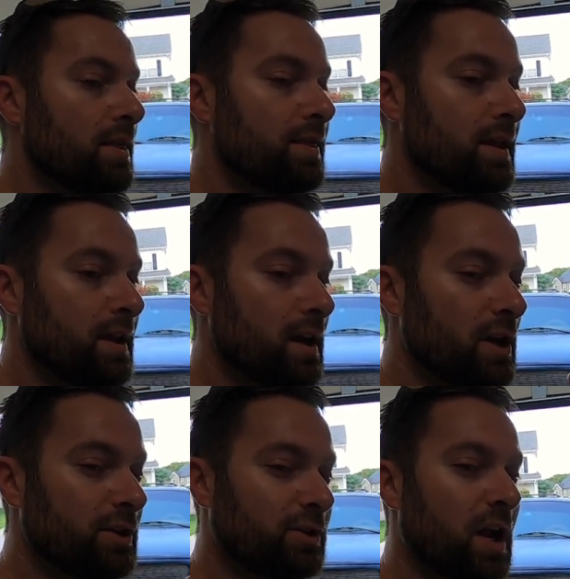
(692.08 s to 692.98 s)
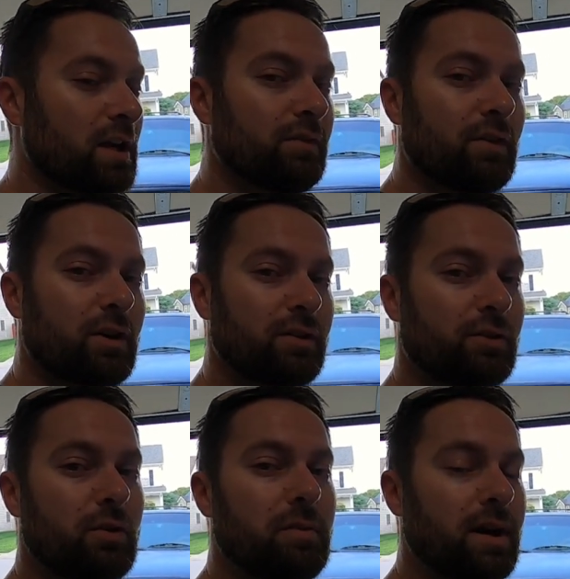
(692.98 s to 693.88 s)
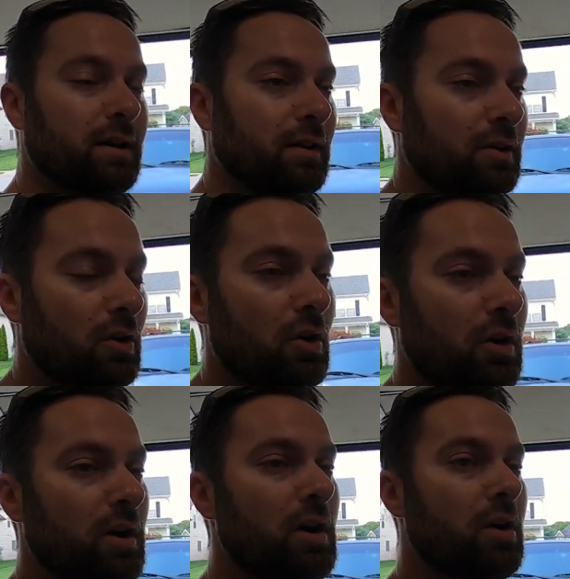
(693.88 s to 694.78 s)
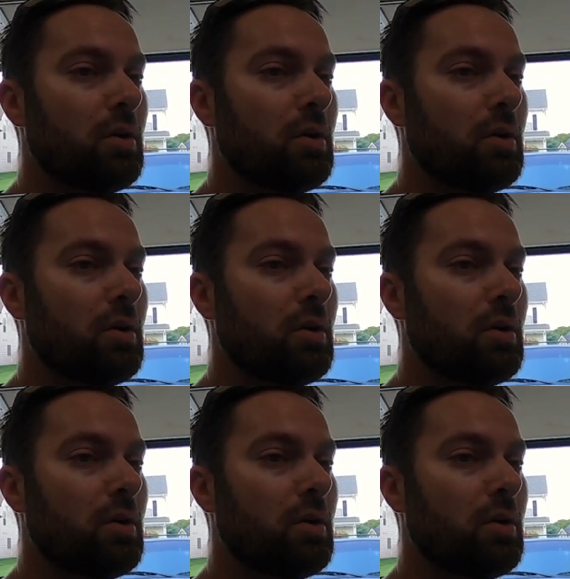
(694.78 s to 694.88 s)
The stock converter is going back into the car.